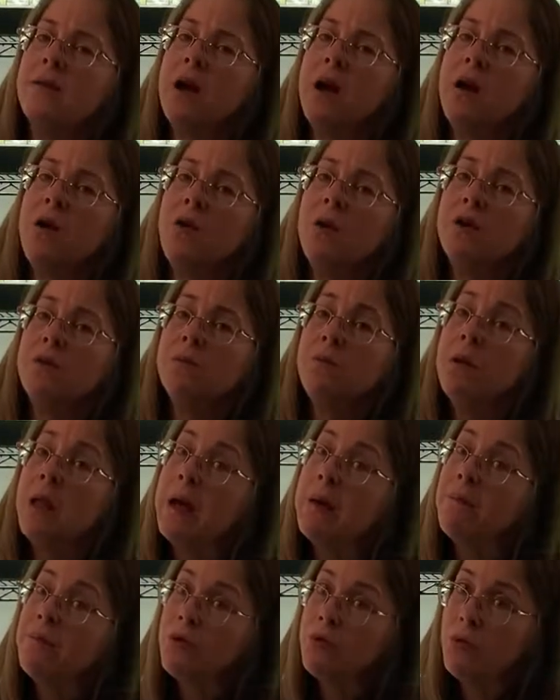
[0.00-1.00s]
and I always
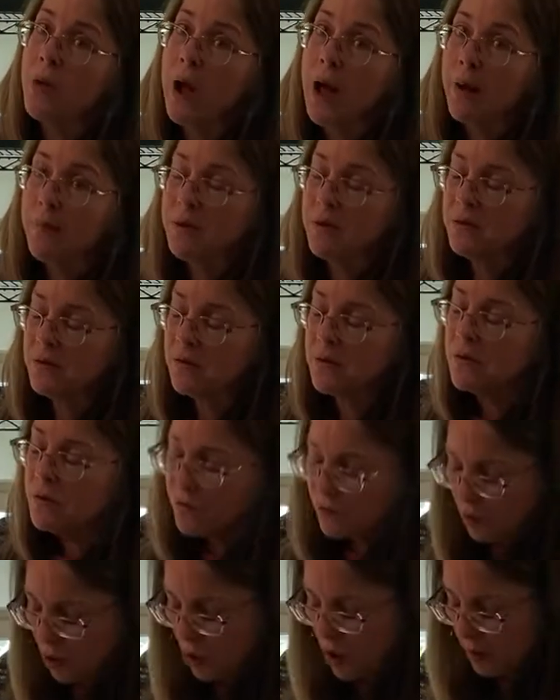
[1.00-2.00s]
blame the rabbits.
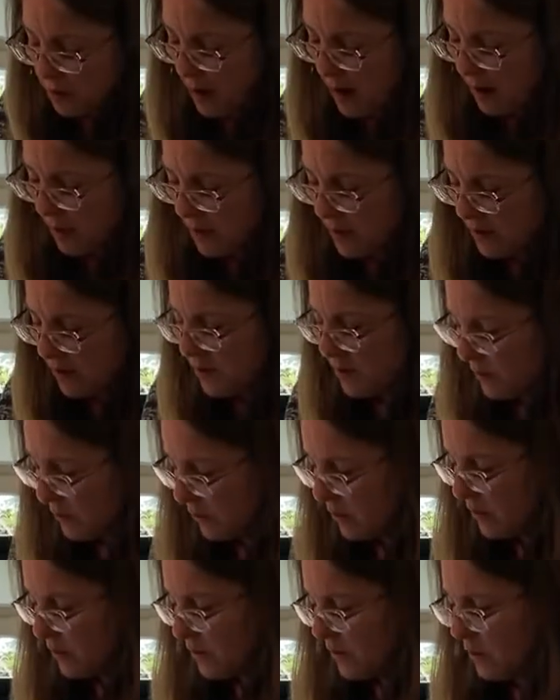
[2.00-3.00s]
Sorry, rabbits.
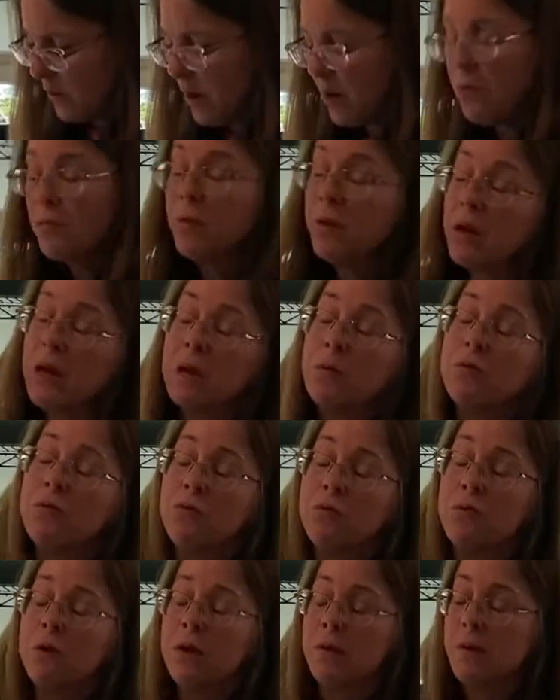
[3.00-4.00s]
I don't think it was
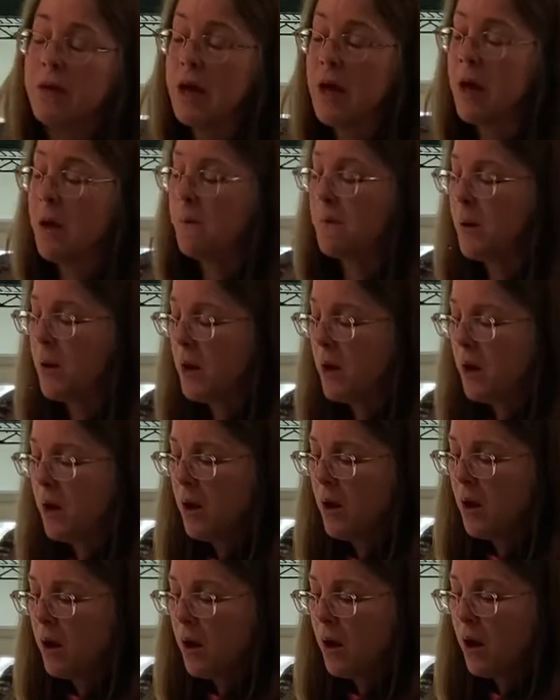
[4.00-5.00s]
really them.
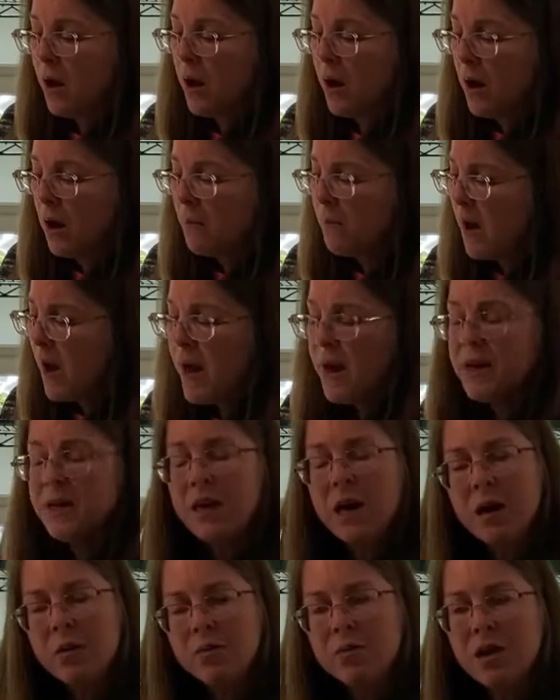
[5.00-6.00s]
I had a
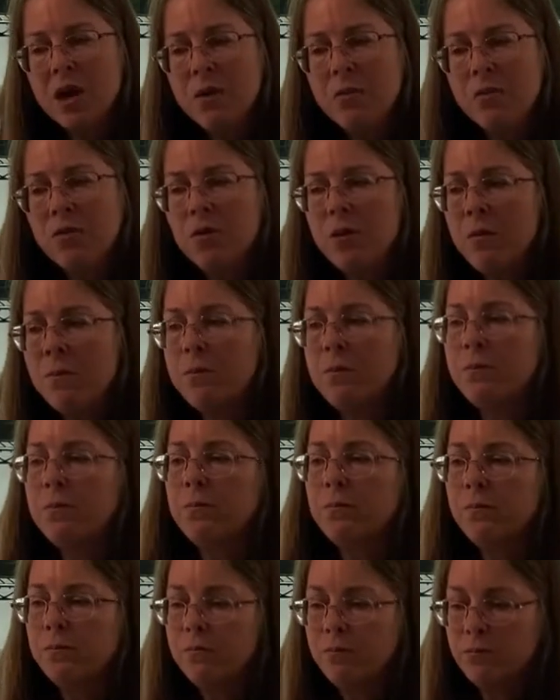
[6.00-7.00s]
terrible time with them
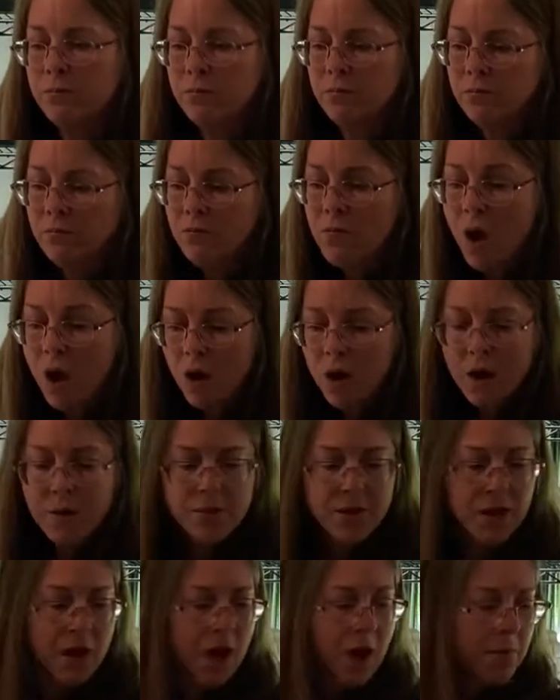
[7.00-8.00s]
not
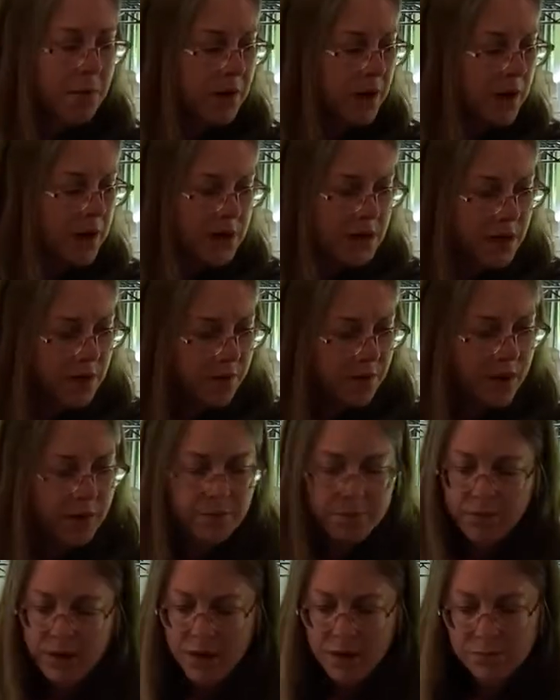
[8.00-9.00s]
coming up, and they
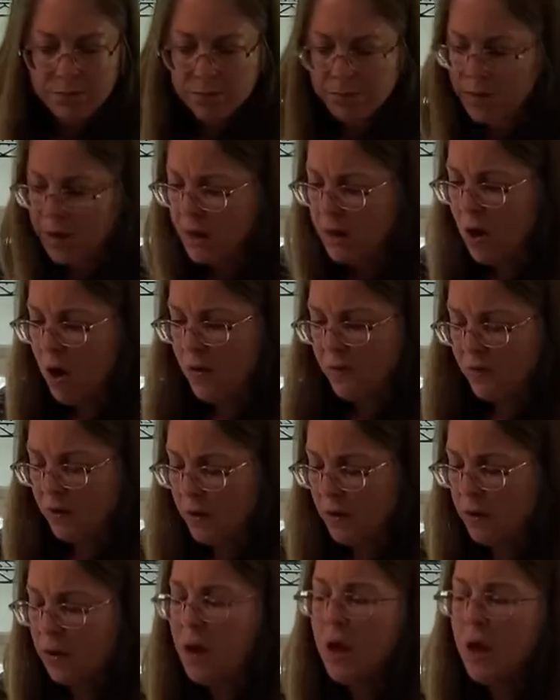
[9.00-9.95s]
bitten off, and